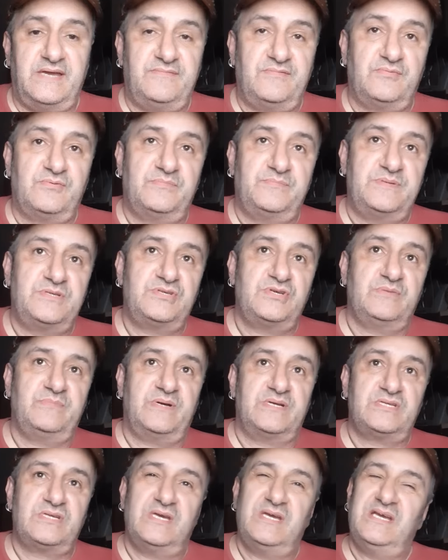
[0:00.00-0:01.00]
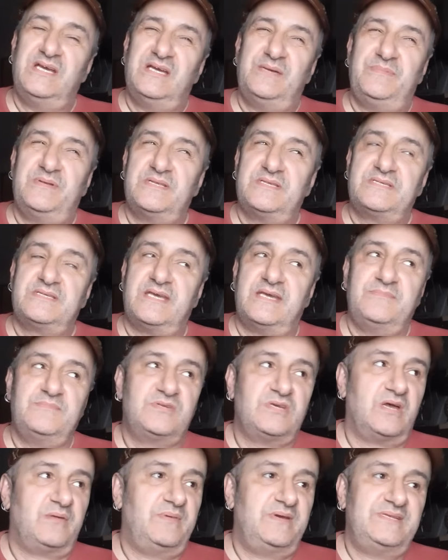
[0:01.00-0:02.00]
heavy would be too much. But at the same
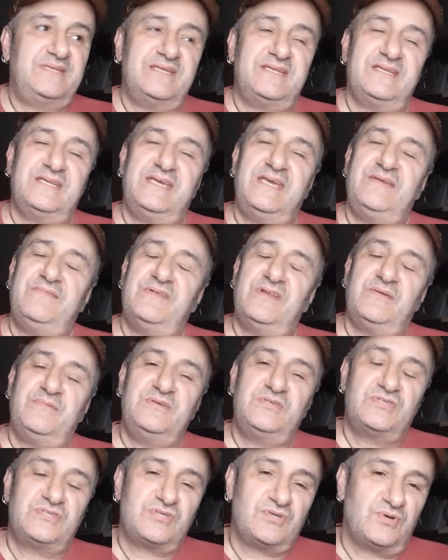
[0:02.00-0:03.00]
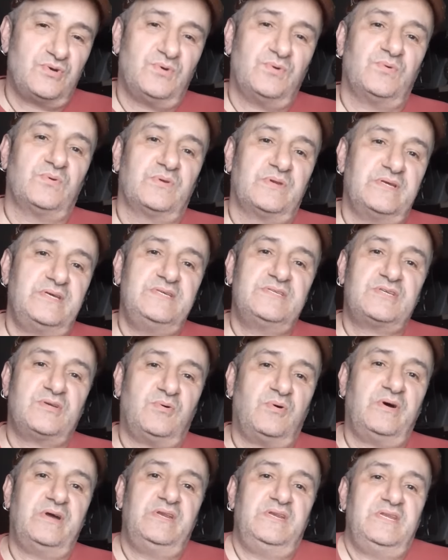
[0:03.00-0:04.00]
time, even though he's tall, he's
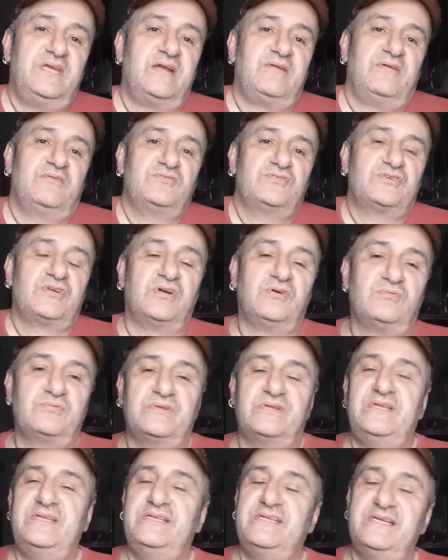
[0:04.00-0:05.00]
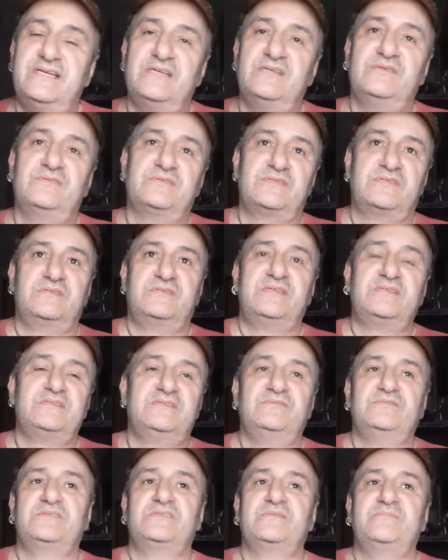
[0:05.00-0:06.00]
quite narrow shouldered.
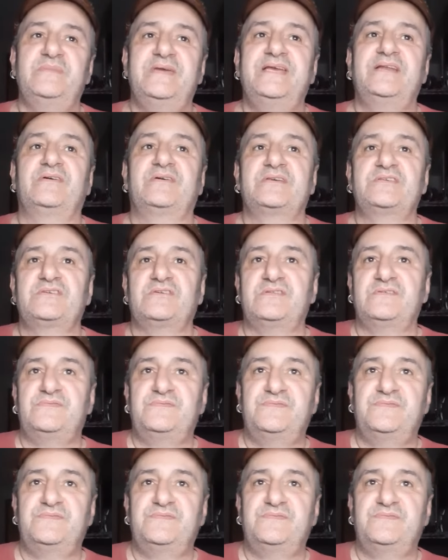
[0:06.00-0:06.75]
Doesn't look to me like he's got